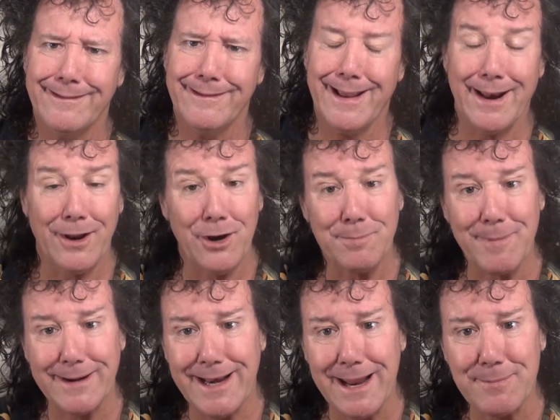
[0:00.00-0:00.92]
And I heard
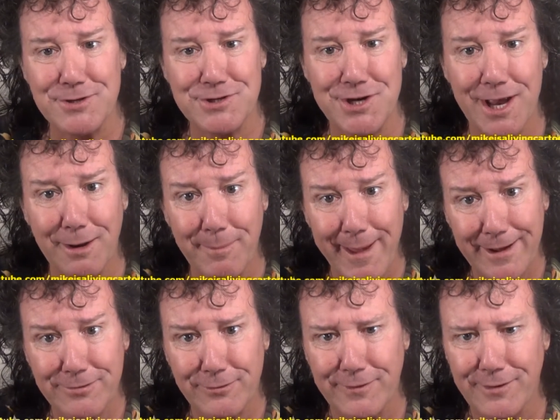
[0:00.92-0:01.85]
my neighbors yell
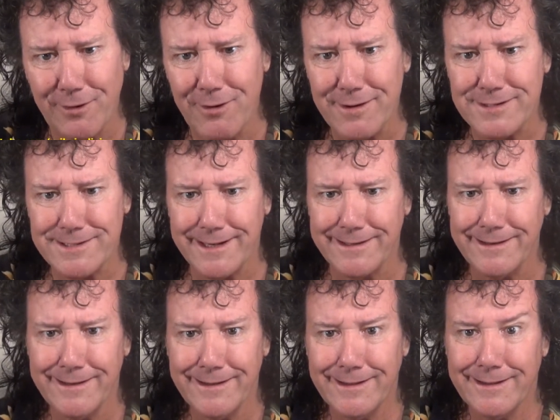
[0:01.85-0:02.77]
back through the door and said,
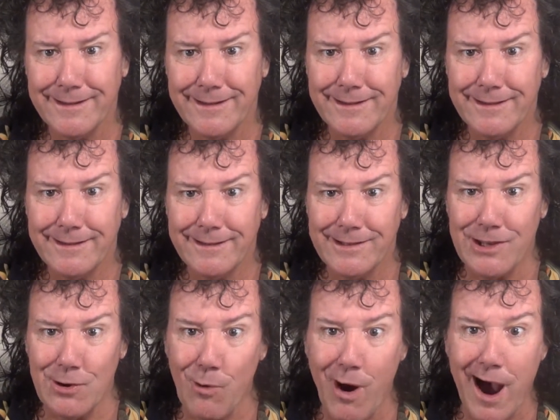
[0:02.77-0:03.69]

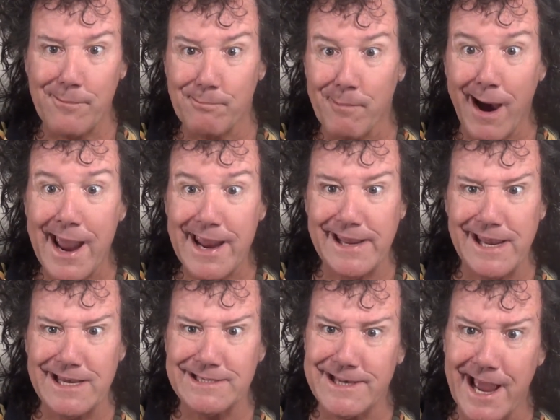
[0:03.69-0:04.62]
you want Mike?
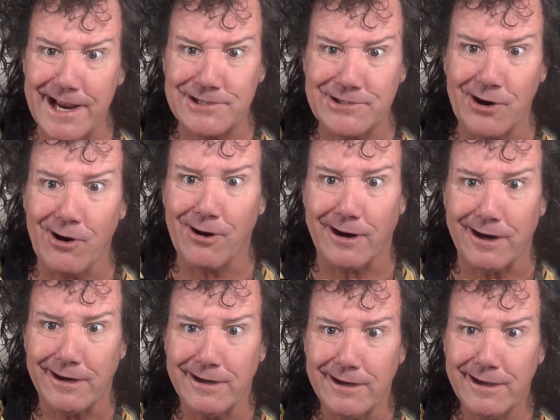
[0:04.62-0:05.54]
He's next
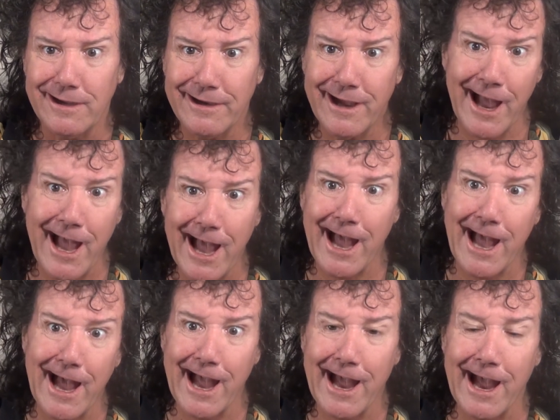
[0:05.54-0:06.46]
door. Ha,
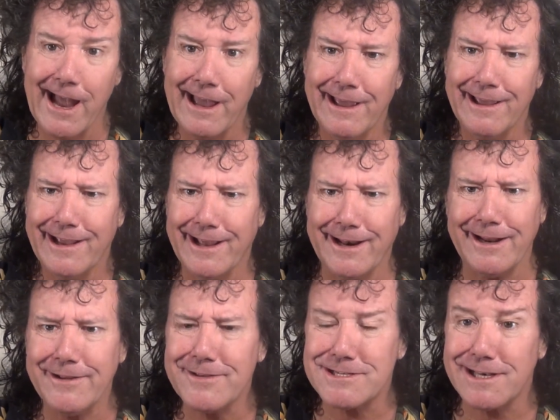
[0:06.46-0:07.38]
ha, ha, ha. And I
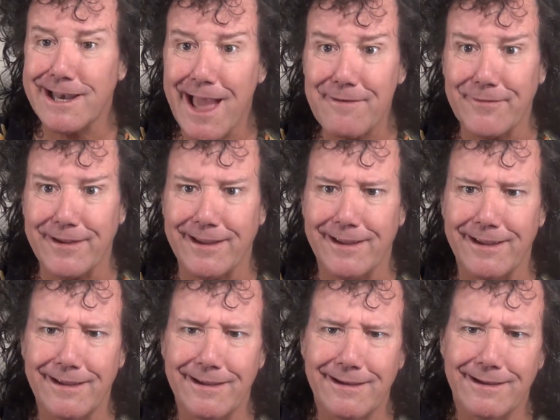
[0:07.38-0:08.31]
hear this laughing.
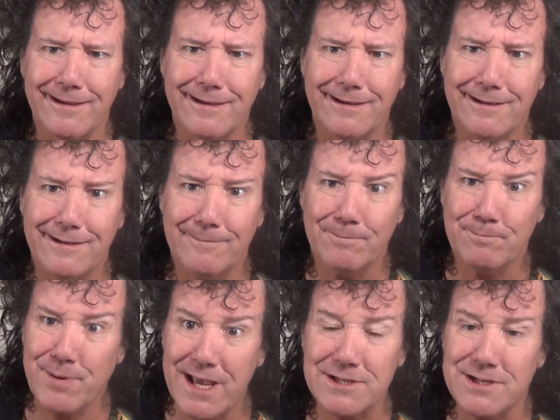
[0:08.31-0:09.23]

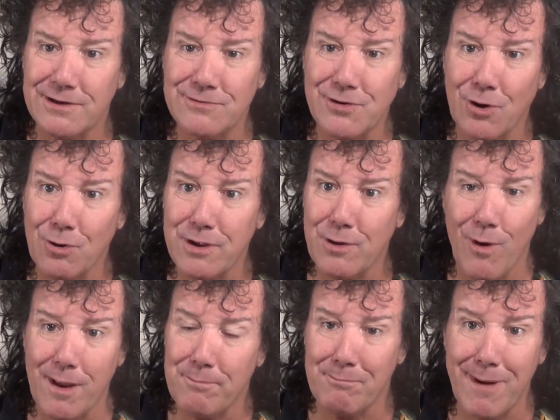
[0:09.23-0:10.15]
Pest control? You
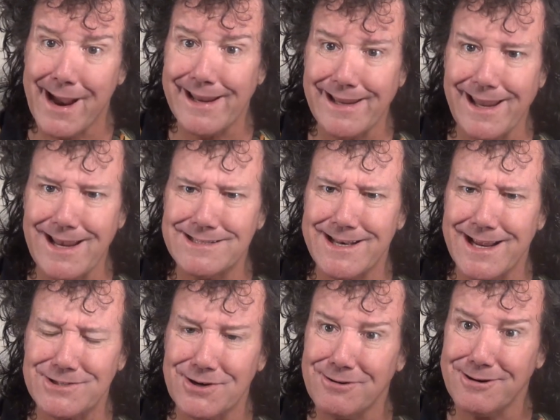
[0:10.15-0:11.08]
want Mike? He's
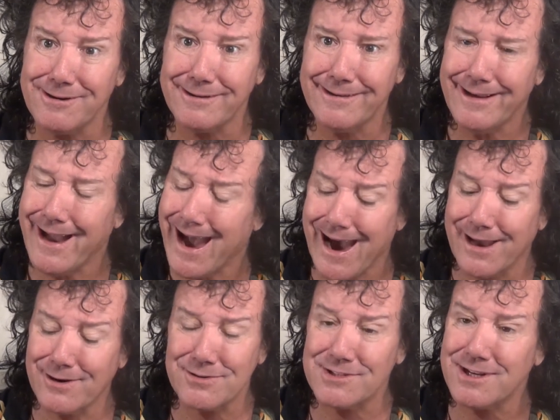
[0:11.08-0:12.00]
next door? I
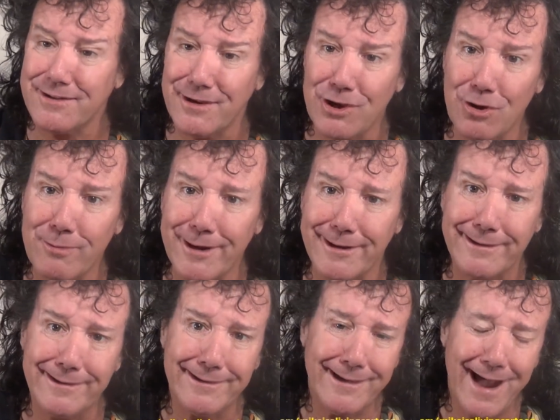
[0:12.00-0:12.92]
don't see the
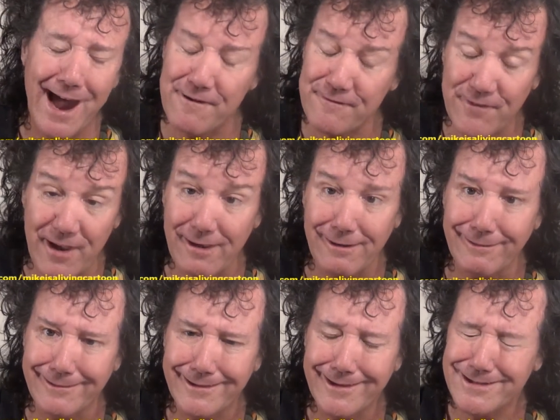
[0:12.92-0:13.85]
humor. I
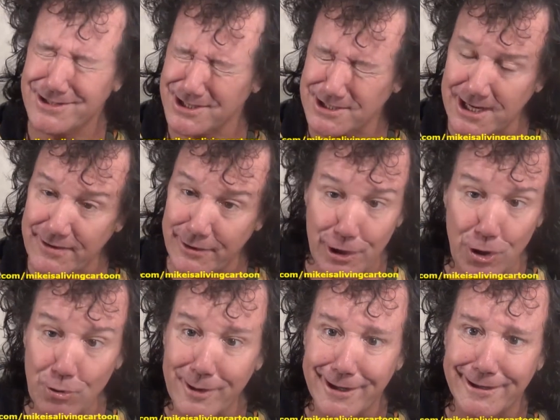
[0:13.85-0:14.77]
fail to see the
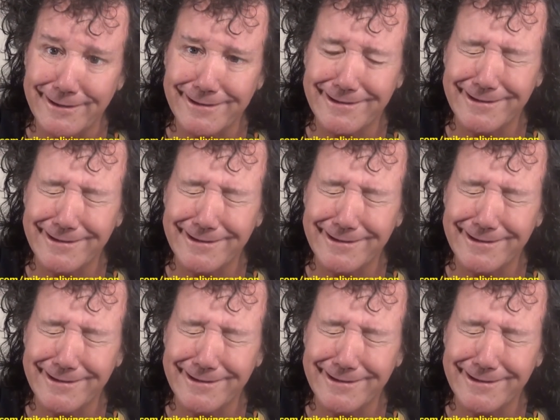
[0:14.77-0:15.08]
humor.